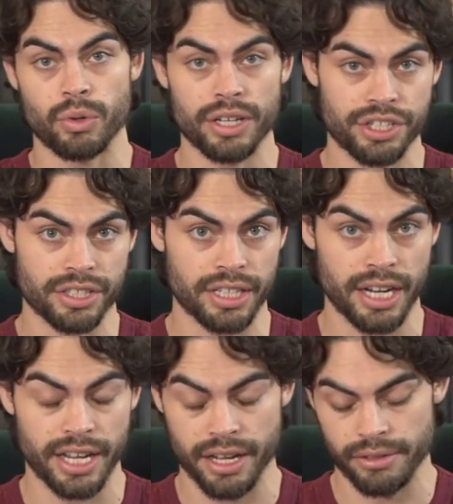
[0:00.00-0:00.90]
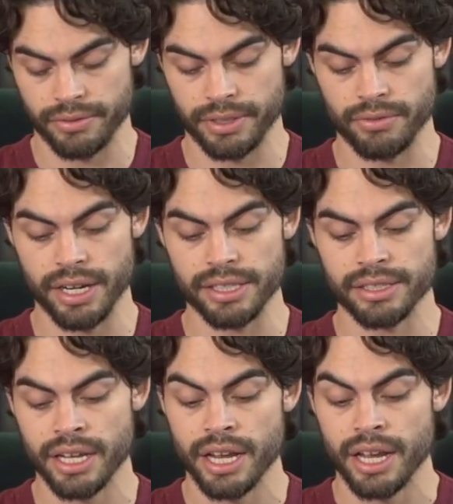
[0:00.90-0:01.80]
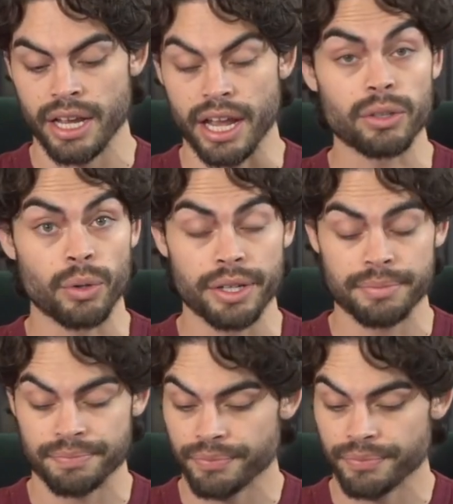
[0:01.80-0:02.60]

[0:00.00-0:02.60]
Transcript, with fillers: question that I have. He writes, Hey Lloyd,